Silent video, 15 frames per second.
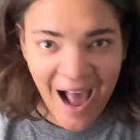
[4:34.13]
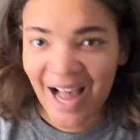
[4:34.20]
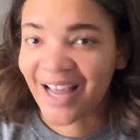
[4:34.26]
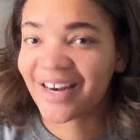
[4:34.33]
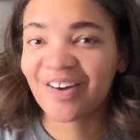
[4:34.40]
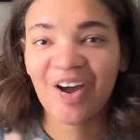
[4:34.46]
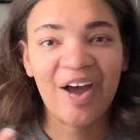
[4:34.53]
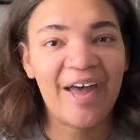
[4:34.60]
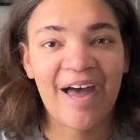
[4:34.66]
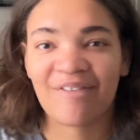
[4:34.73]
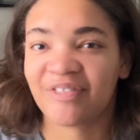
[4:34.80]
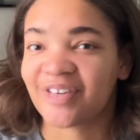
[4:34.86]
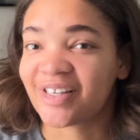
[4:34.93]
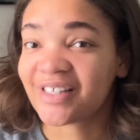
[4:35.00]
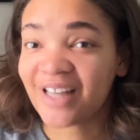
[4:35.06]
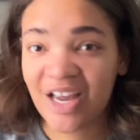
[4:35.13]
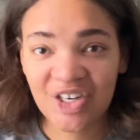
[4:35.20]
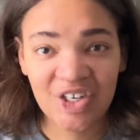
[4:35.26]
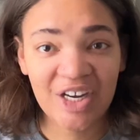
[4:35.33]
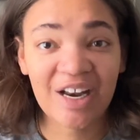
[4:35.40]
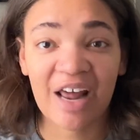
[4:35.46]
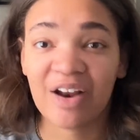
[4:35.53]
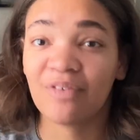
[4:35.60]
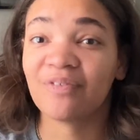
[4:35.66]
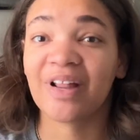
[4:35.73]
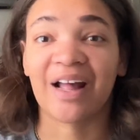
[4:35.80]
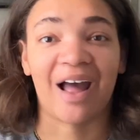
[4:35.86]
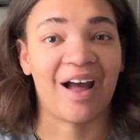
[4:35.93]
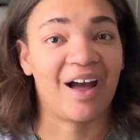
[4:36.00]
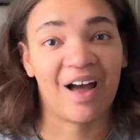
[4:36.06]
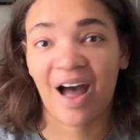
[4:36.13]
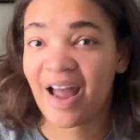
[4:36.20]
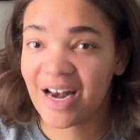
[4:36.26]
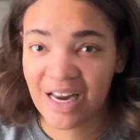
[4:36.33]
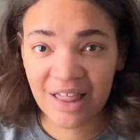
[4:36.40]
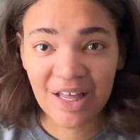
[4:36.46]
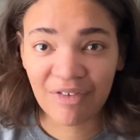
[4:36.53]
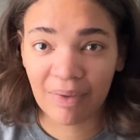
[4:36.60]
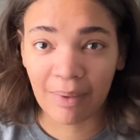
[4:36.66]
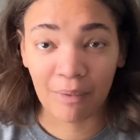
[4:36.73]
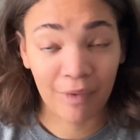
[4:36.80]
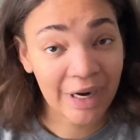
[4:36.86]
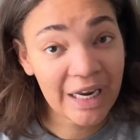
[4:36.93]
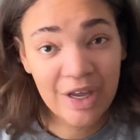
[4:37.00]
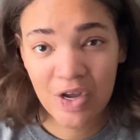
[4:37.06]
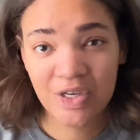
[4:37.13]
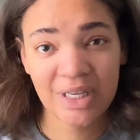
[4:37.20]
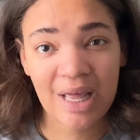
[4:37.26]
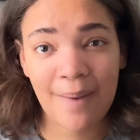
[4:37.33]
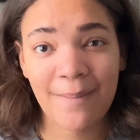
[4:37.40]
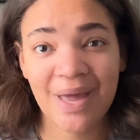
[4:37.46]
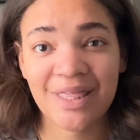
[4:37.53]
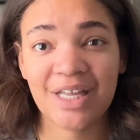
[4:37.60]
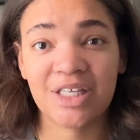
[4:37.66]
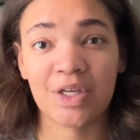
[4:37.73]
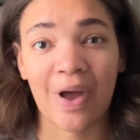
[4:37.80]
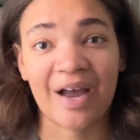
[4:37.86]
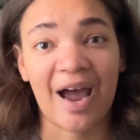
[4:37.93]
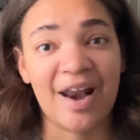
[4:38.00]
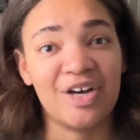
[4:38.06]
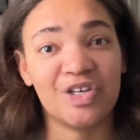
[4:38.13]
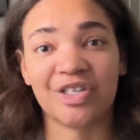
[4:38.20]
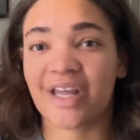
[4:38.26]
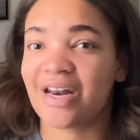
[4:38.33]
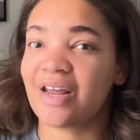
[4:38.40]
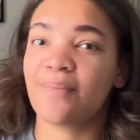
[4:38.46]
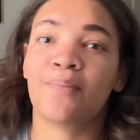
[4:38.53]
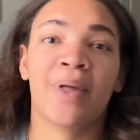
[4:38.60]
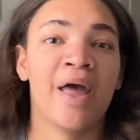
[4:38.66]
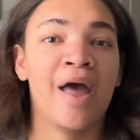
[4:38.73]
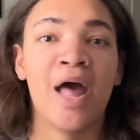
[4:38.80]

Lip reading: I could not have a discussion. I don't feel like I got anything from reading using that method, so I kind of just let it